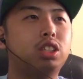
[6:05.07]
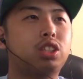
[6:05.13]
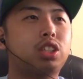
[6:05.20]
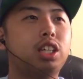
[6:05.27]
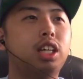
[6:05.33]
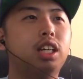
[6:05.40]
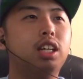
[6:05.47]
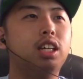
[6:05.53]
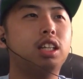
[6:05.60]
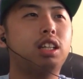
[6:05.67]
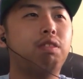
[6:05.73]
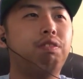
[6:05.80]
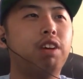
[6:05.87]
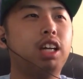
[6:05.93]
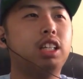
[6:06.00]
Scare at the
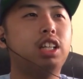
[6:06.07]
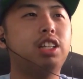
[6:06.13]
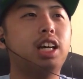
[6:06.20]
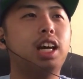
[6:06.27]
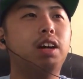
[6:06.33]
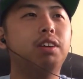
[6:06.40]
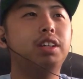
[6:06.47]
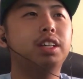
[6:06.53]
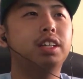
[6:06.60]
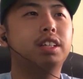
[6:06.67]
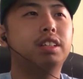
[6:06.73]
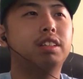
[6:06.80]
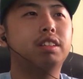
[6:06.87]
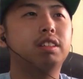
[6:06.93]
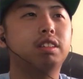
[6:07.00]
Fat
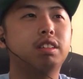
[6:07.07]
Italian.